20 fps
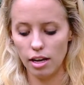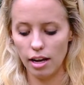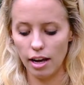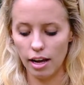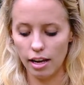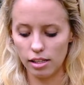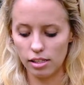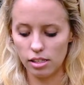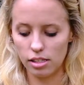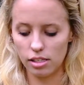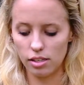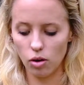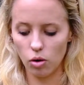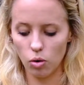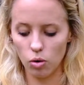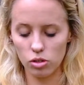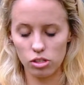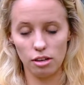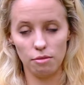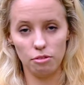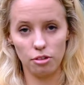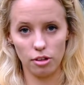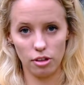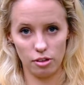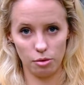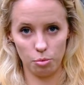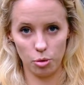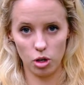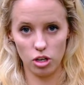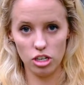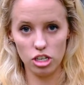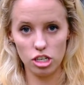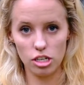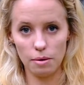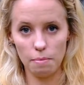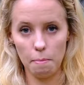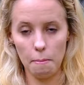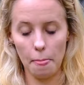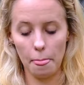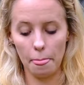It's awesome for the bush.
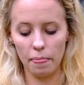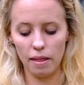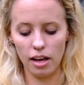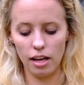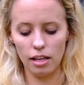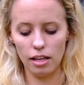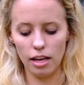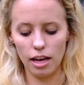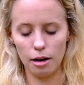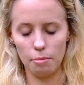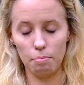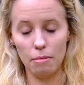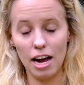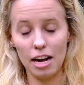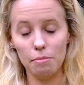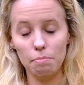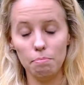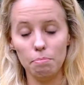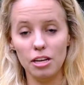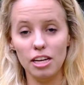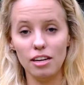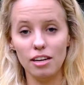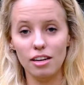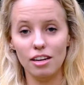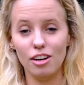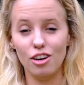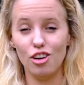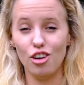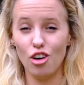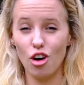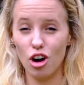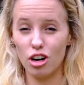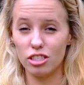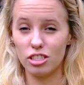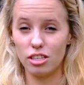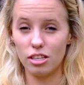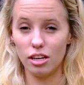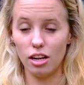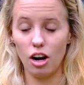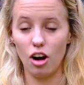It might be
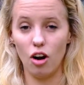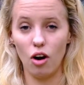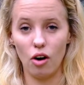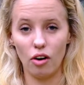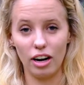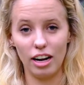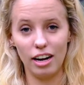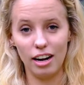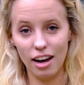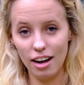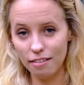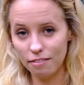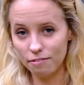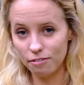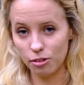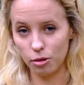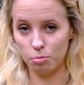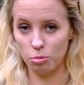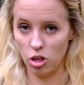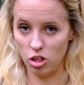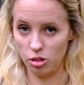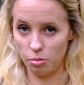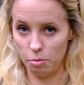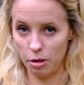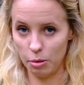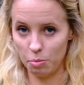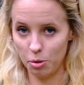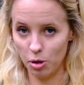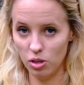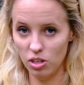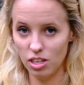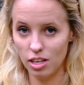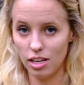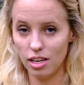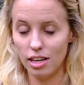not long enough for most people.